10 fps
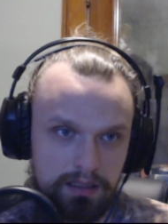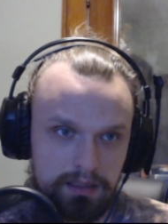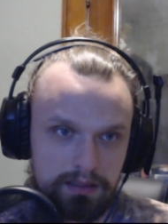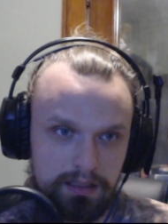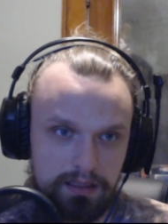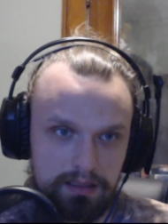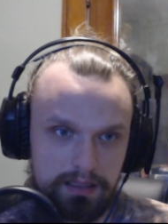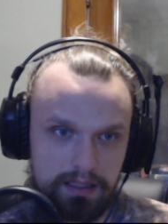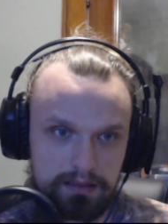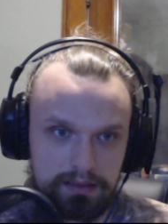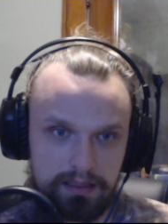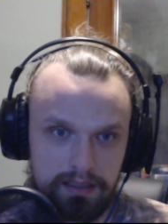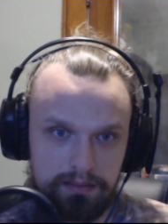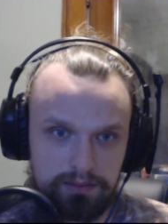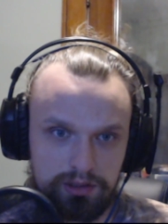to the
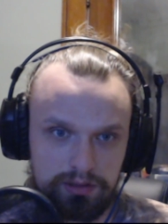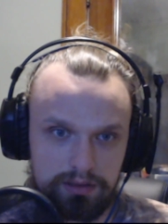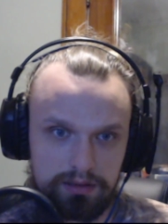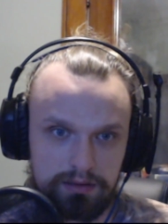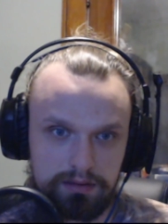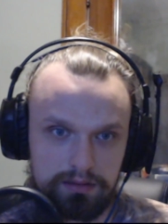desktop, sure.